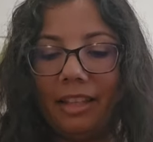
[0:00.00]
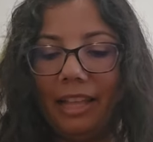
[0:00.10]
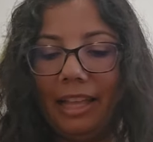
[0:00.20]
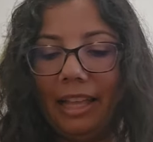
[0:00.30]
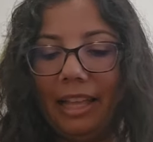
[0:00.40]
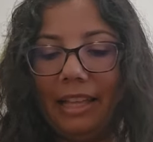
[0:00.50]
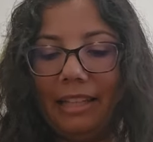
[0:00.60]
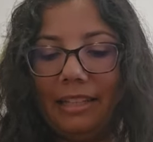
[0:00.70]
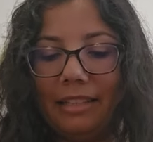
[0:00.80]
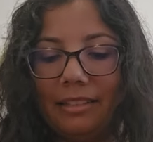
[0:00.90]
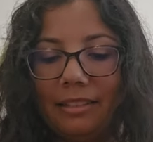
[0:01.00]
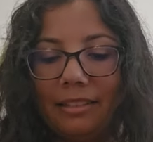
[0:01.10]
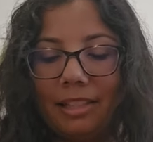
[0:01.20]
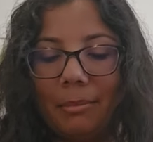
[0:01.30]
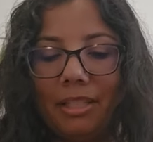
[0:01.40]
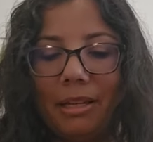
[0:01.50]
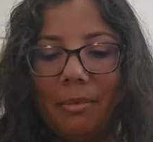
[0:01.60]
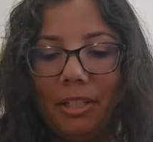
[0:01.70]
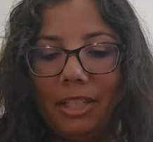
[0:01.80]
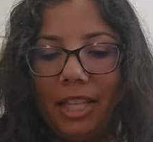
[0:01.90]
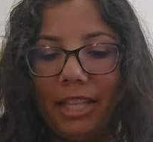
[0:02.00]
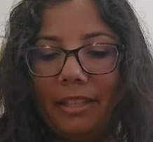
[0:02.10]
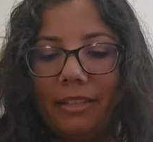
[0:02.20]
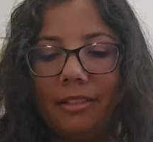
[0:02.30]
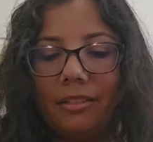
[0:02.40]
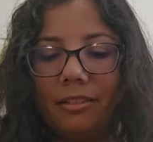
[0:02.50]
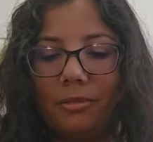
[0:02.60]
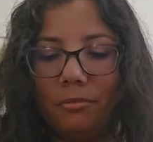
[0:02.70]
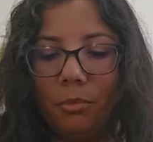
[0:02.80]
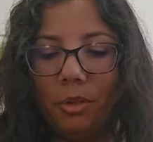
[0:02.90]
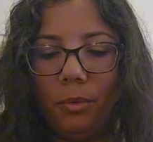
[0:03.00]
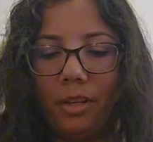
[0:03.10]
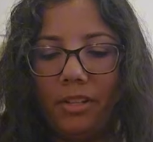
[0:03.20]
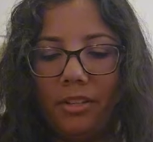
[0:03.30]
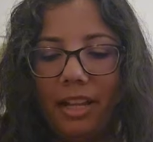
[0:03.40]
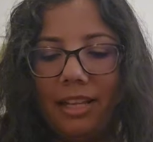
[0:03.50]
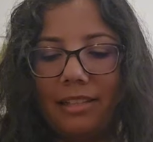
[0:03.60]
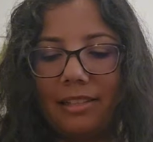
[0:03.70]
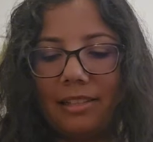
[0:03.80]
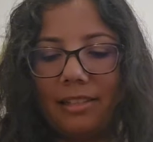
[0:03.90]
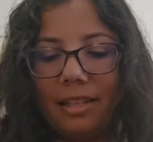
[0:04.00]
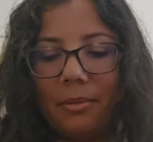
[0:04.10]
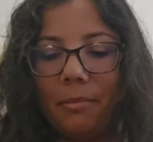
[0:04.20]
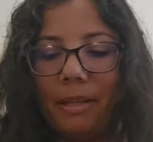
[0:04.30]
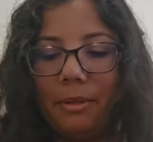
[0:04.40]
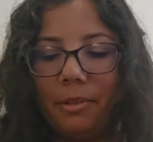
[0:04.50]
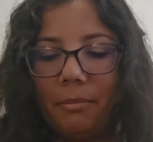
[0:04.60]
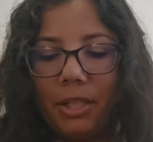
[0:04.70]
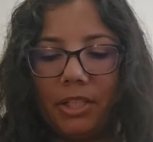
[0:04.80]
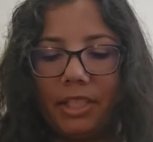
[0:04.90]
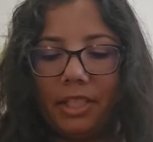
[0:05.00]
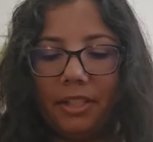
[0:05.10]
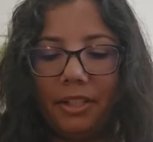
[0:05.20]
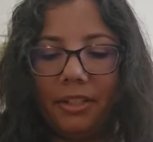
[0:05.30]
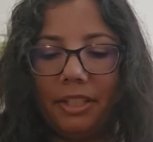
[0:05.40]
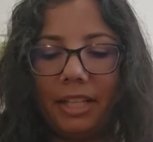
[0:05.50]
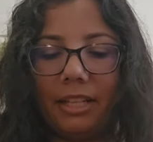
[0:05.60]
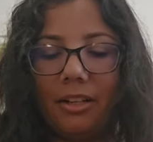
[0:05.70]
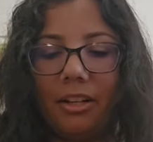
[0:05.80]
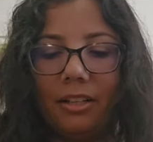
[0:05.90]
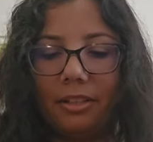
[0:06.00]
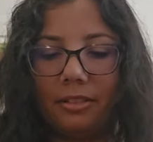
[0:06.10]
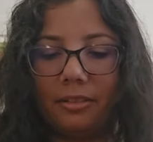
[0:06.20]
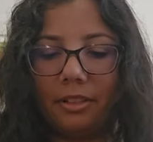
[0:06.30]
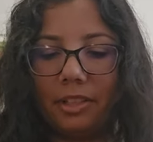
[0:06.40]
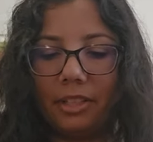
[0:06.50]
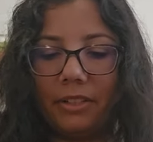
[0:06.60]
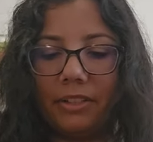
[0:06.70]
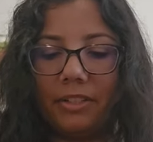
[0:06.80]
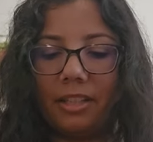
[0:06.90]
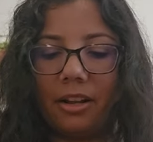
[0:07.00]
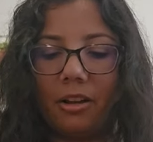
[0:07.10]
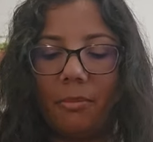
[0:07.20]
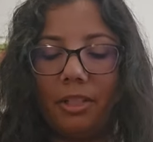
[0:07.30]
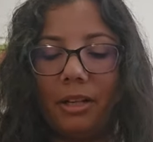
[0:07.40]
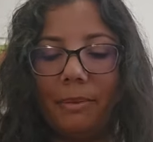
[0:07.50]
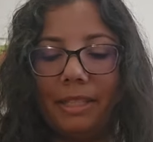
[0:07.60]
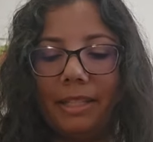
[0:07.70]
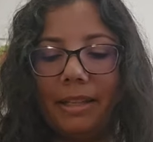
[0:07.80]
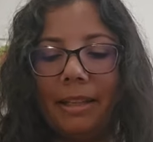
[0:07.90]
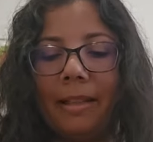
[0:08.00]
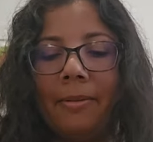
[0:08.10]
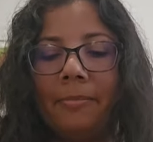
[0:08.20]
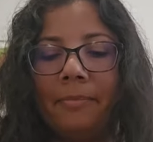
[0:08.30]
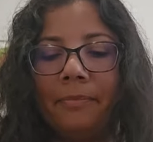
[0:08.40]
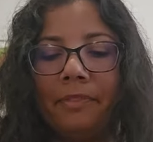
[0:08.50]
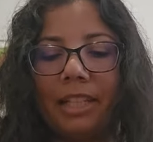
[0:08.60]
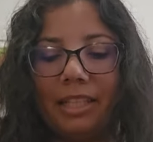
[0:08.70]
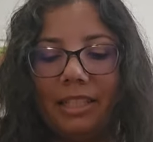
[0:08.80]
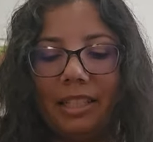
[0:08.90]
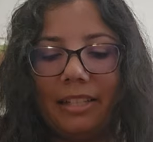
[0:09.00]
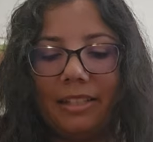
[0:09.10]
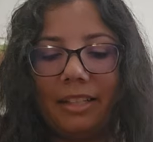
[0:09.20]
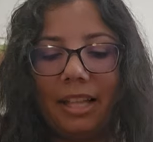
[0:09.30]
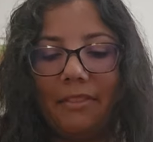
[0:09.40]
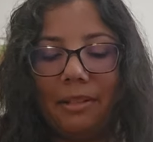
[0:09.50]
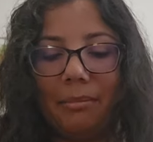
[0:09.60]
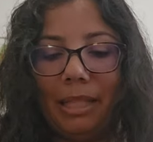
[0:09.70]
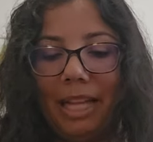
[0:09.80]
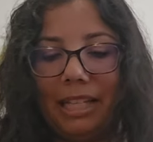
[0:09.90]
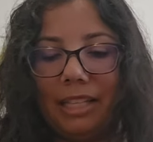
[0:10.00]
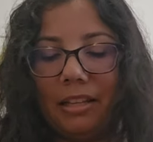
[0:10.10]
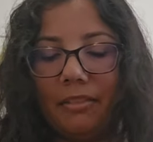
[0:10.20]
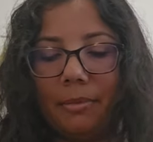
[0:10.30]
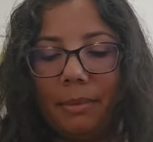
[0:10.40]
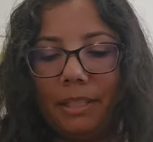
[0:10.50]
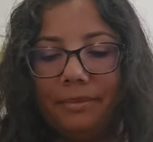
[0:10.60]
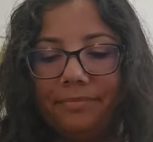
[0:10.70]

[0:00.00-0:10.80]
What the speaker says: and some of them are like more winter hats because they were made with bulky yarn that I got on clearance at Hobby Lobby. I think I still have some black left, but